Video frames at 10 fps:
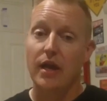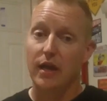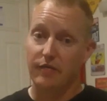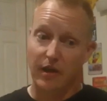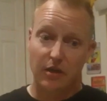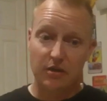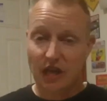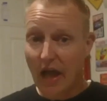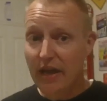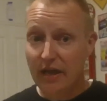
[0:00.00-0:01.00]
If I could
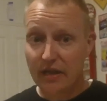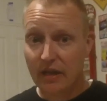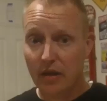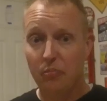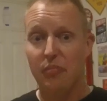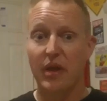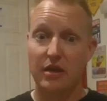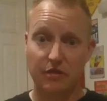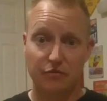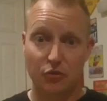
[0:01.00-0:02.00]
tidy it up,
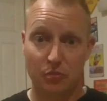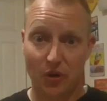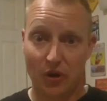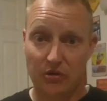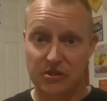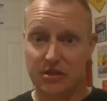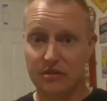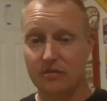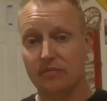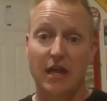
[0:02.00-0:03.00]
paint a few parts,
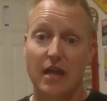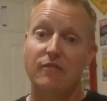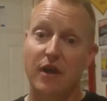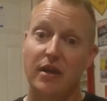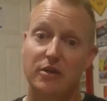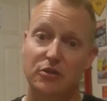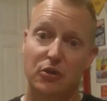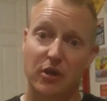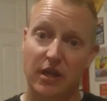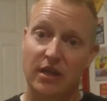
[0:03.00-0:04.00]
if I could
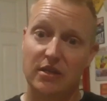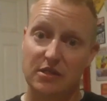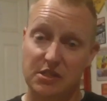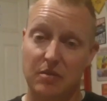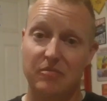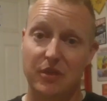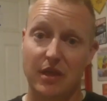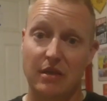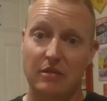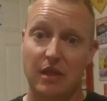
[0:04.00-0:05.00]
turn it into
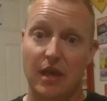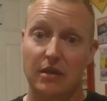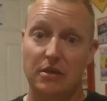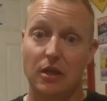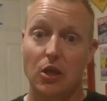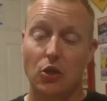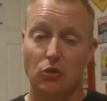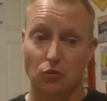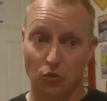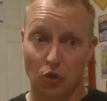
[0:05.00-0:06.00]
something that
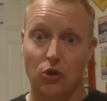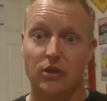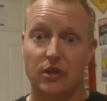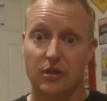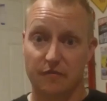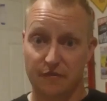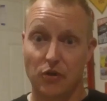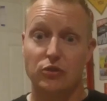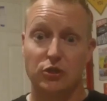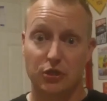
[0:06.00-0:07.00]
looked and
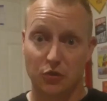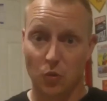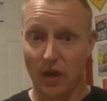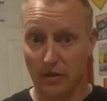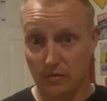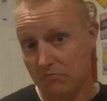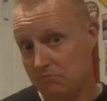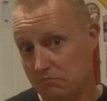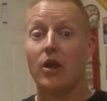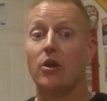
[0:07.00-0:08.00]
functioned well
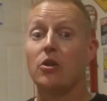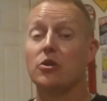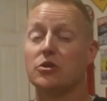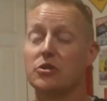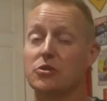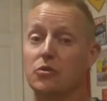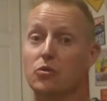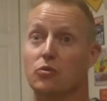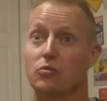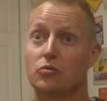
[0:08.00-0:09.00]

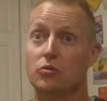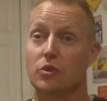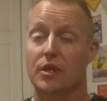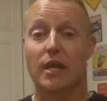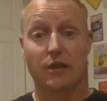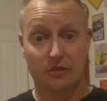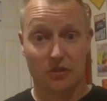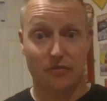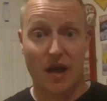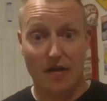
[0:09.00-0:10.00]
to get it to
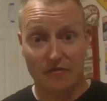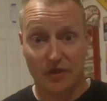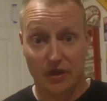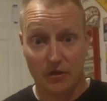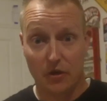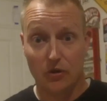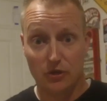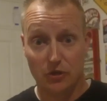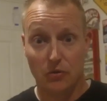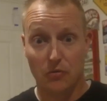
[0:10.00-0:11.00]
the Ratfink car
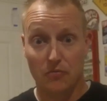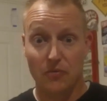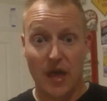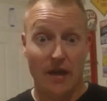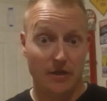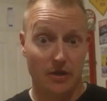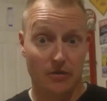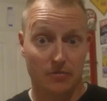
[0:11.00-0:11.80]
show that year.